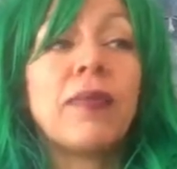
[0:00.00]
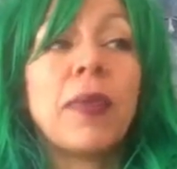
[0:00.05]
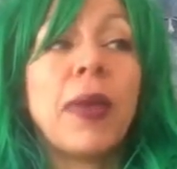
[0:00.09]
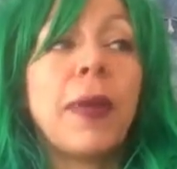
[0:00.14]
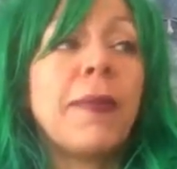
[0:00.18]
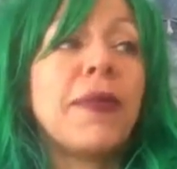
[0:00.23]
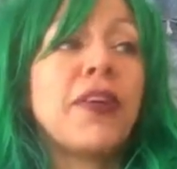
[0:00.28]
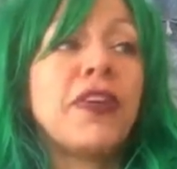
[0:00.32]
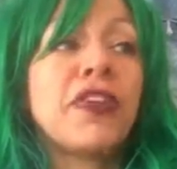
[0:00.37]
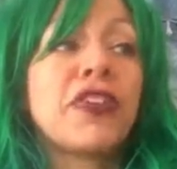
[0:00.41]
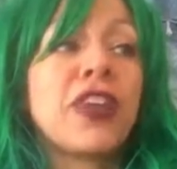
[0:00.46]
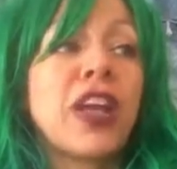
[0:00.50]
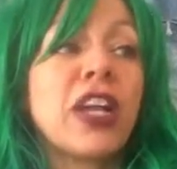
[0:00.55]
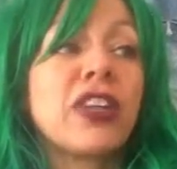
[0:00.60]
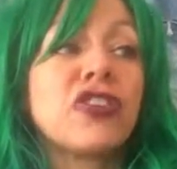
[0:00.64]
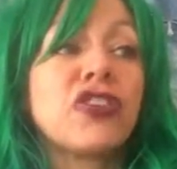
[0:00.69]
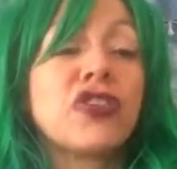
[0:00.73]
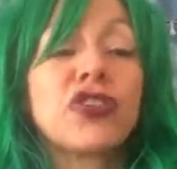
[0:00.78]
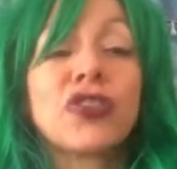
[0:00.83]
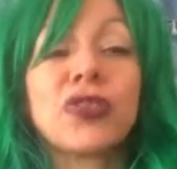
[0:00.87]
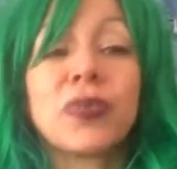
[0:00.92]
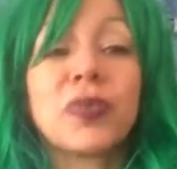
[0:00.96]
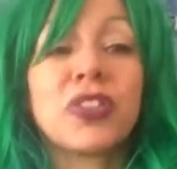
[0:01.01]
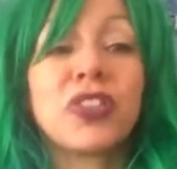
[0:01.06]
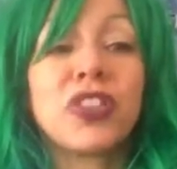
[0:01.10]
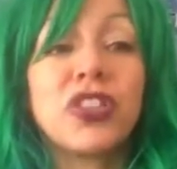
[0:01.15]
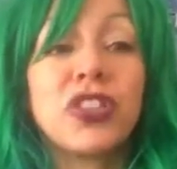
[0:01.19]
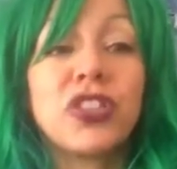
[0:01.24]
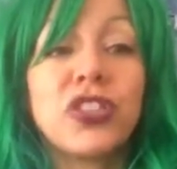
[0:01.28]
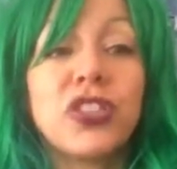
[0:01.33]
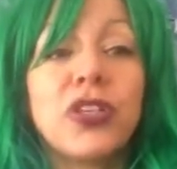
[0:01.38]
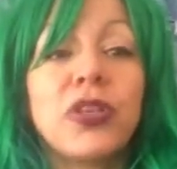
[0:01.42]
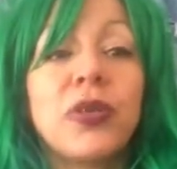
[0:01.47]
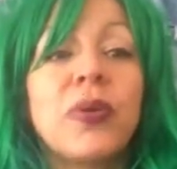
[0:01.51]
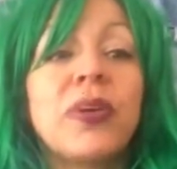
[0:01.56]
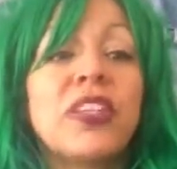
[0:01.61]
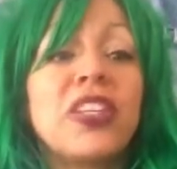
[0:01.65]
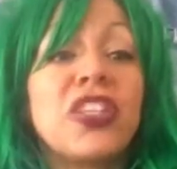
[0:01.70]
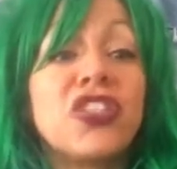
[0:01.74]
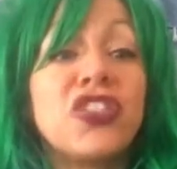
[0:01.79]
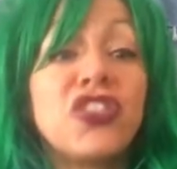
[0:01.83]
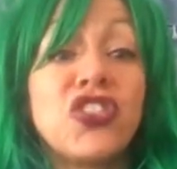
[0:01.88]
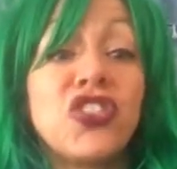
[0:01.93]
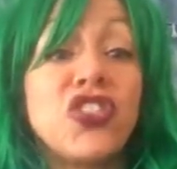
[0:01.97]
Maybe you're not sure what to do.
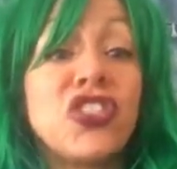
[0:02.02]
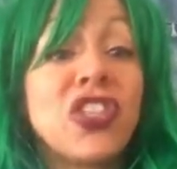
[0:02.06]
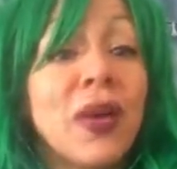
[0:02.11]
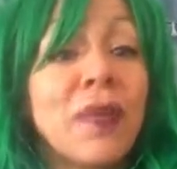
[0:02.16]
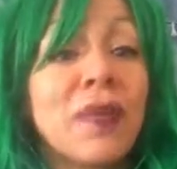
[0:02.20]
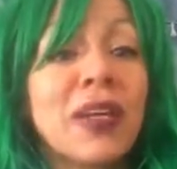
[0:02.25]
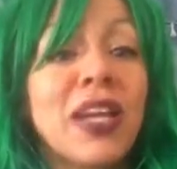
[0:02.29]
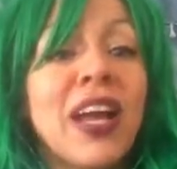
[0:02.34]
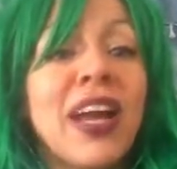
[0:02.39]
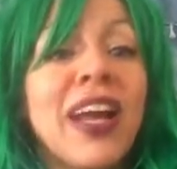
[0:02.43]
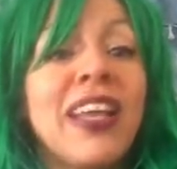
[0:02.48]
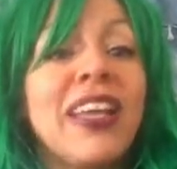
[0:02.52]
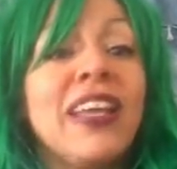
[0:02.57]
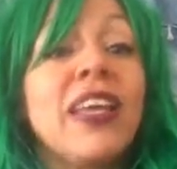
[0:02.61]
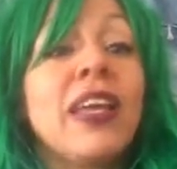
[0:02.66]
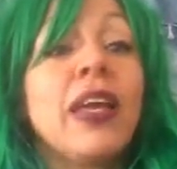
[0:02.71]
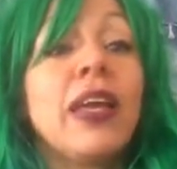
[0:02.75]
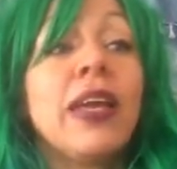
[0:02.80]
And as a Gemini,